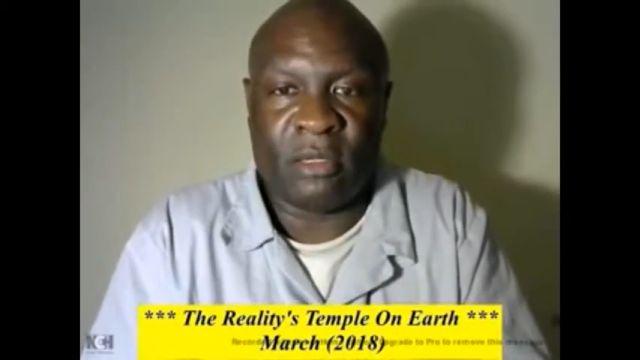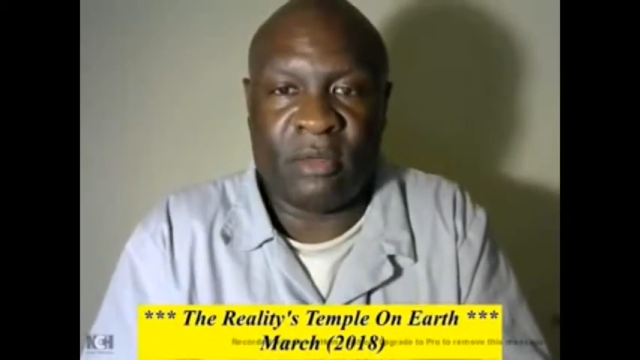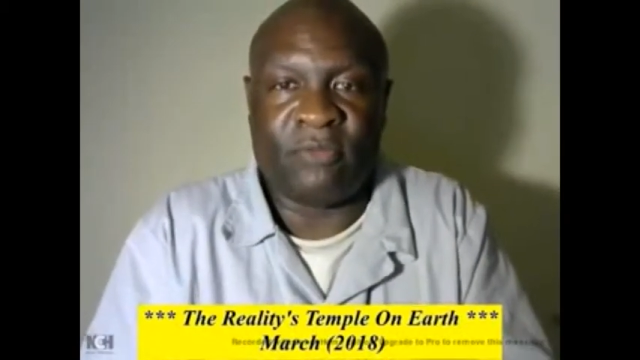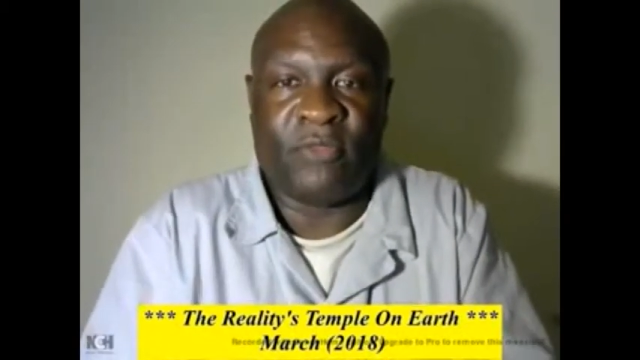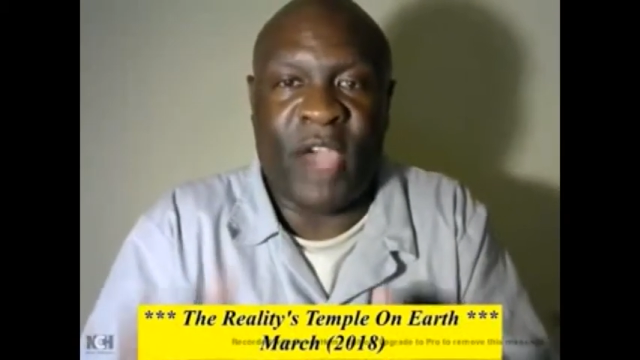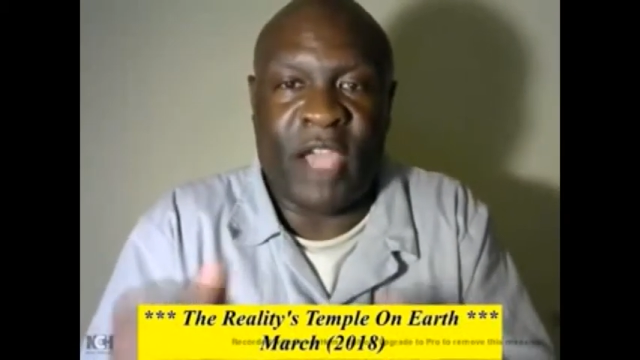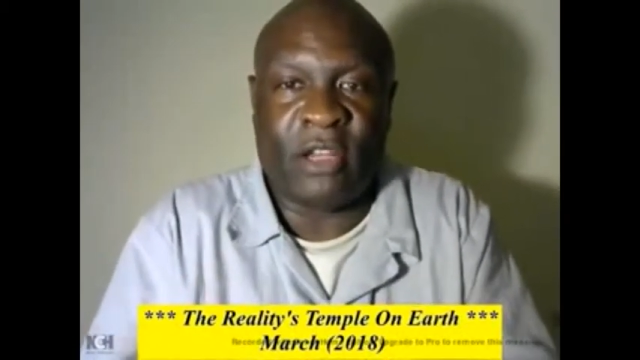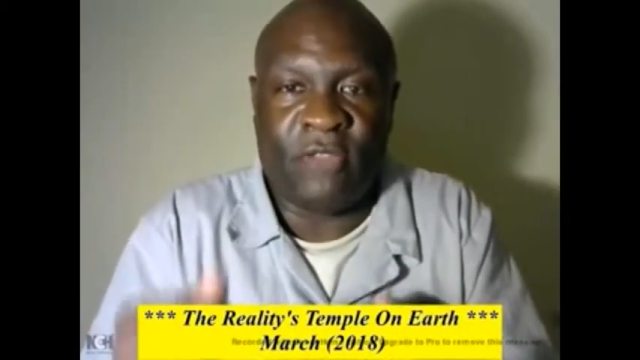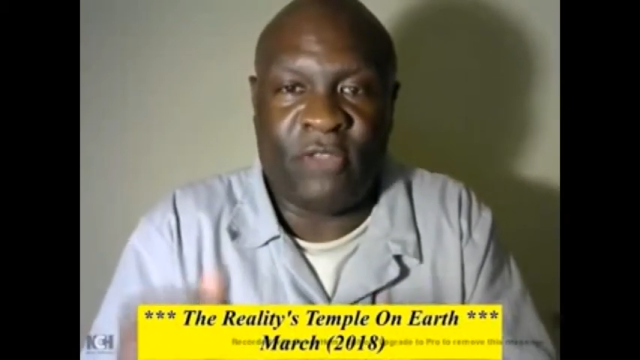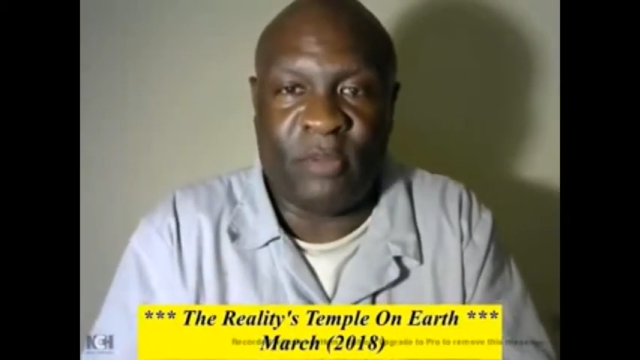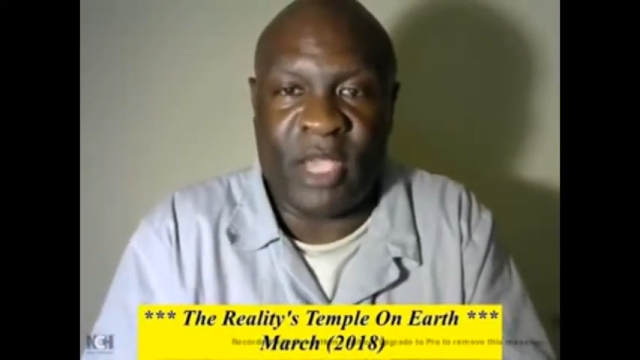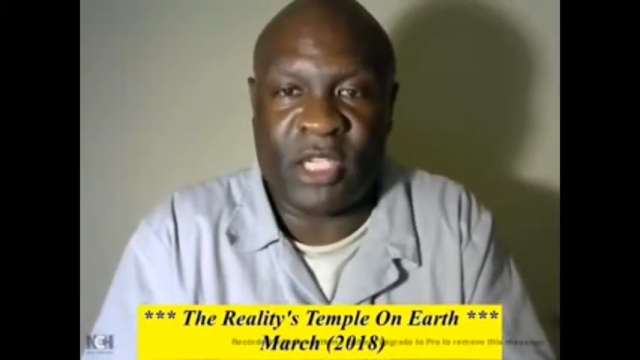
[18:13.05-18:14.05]
vital
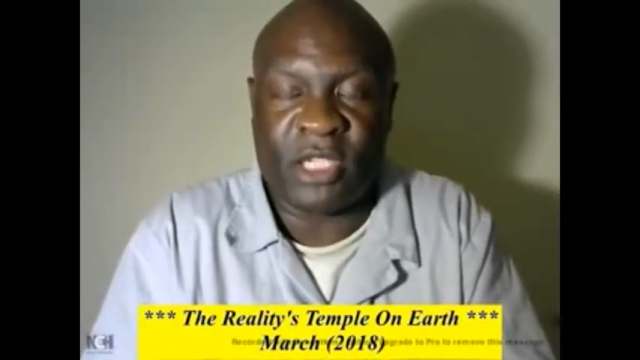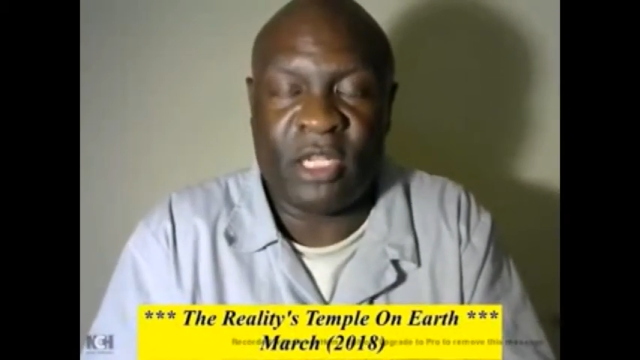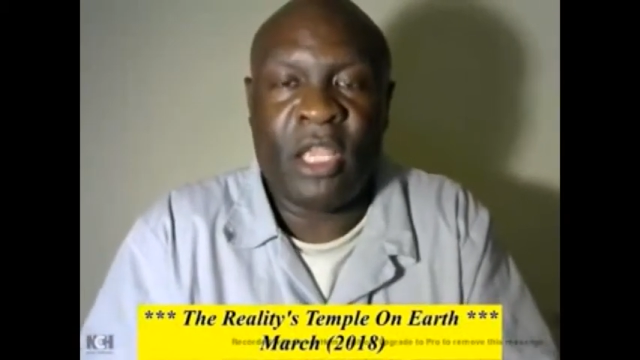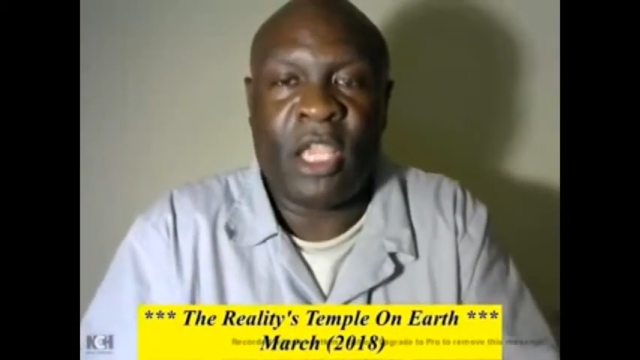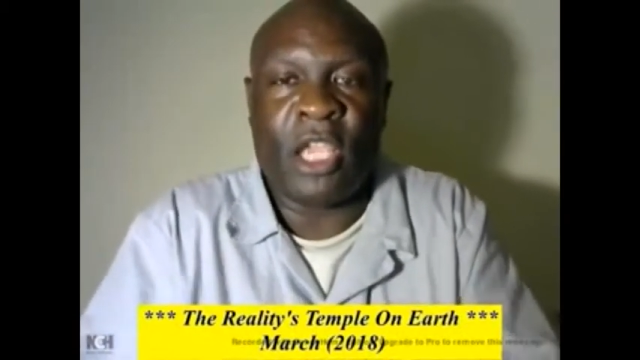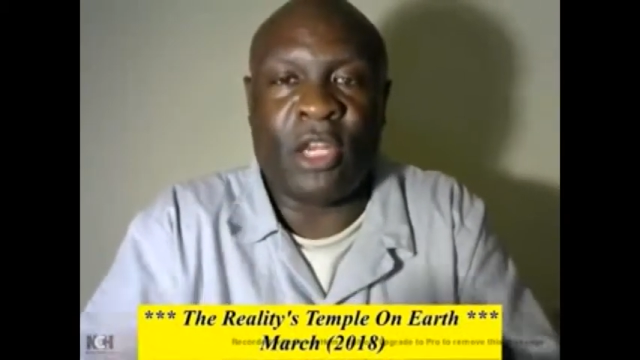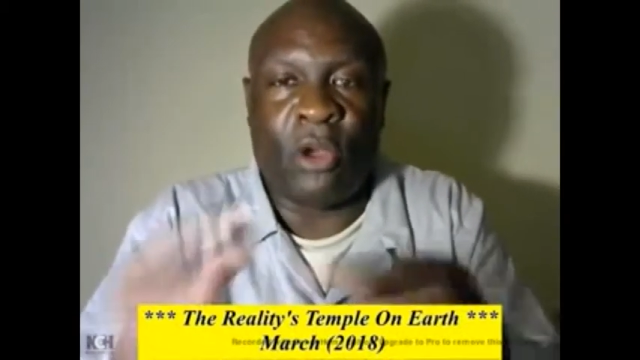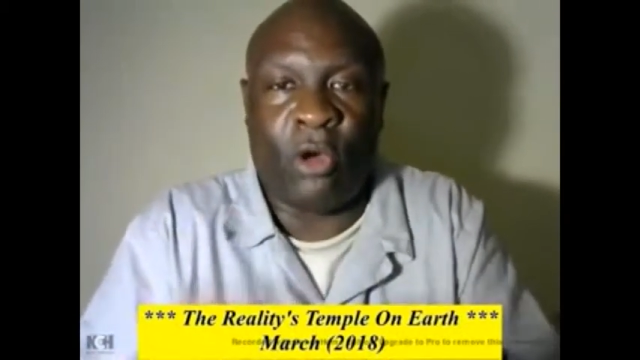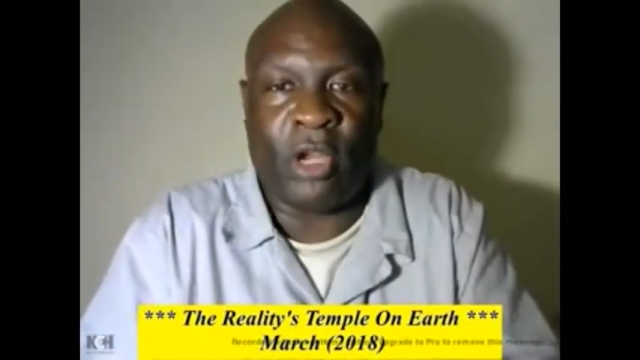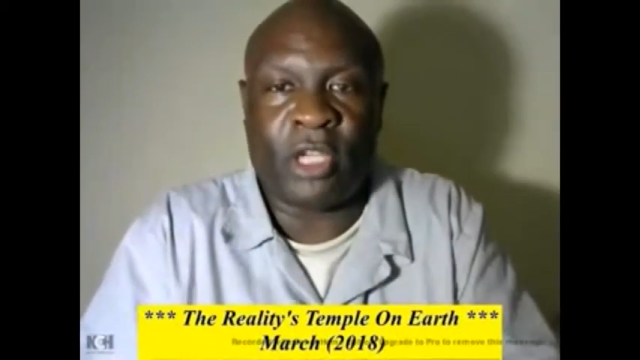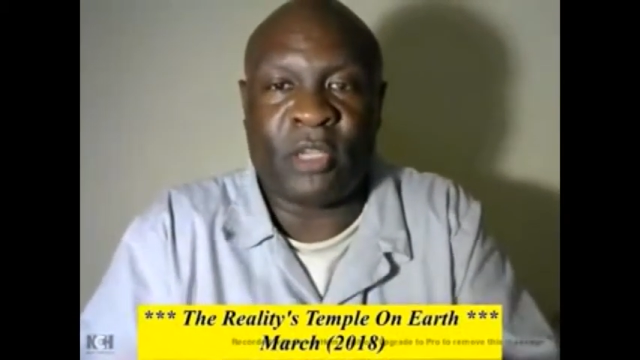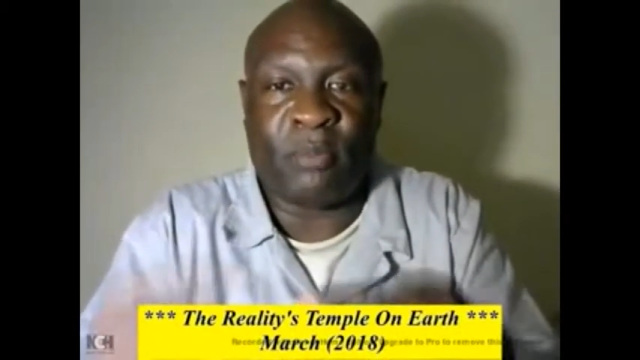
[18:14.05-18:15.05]
information, in
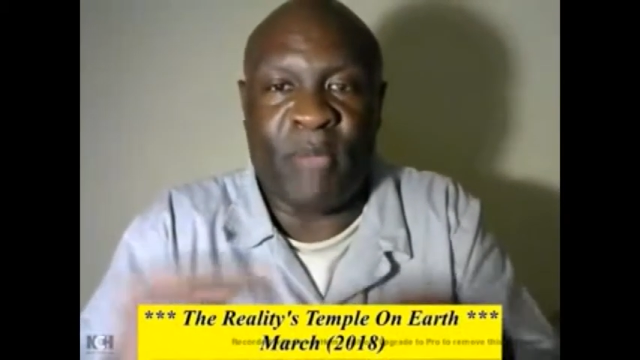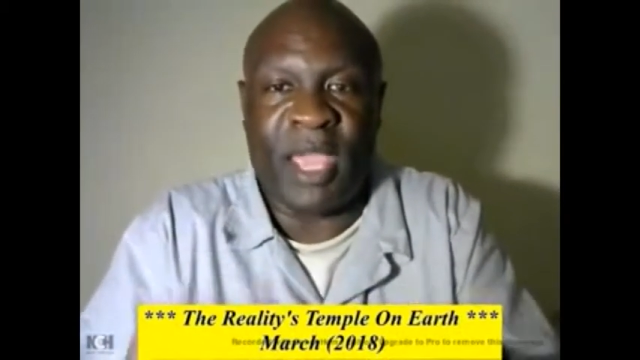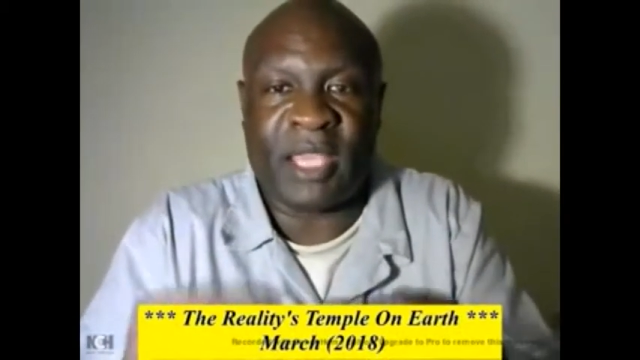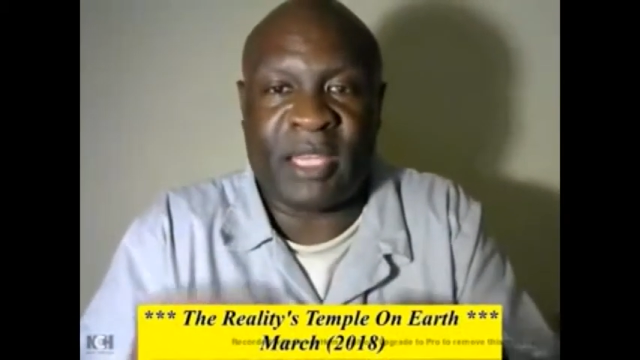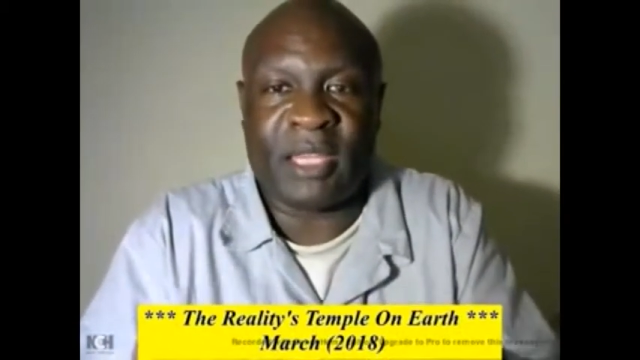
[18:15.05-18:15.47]
order to make